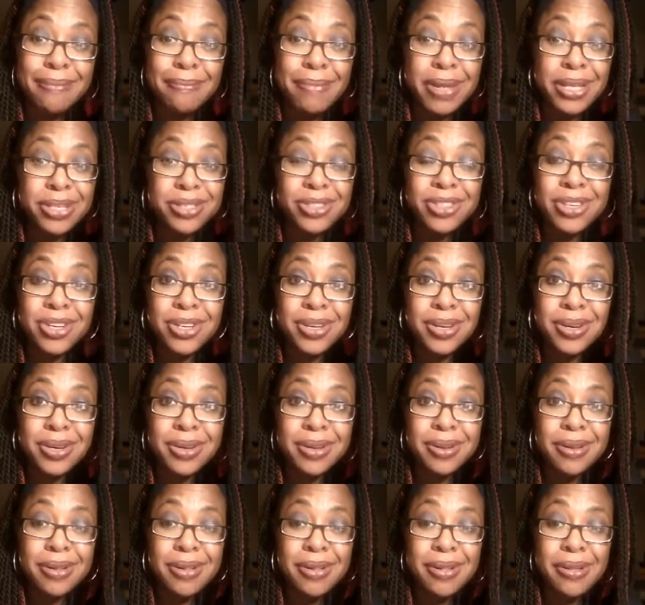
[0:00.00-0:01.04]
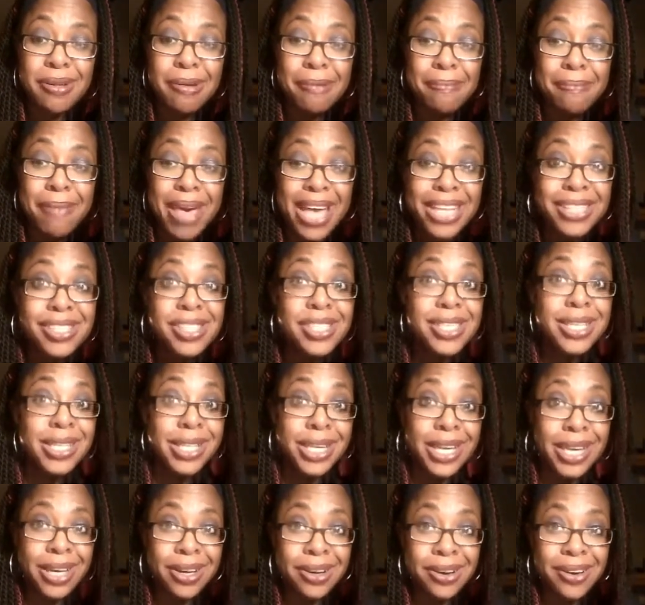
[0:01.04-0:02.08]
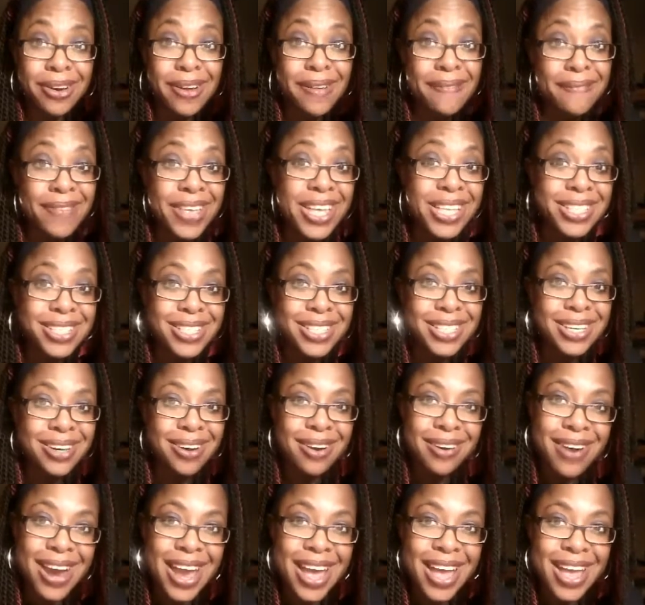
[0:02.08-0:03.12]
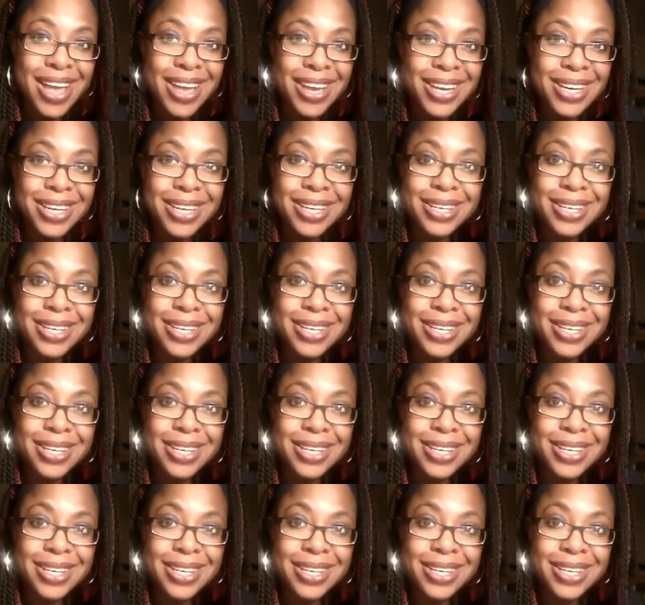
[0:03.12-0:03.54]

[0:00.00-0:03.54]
Mr. Matzelinger invented, all right?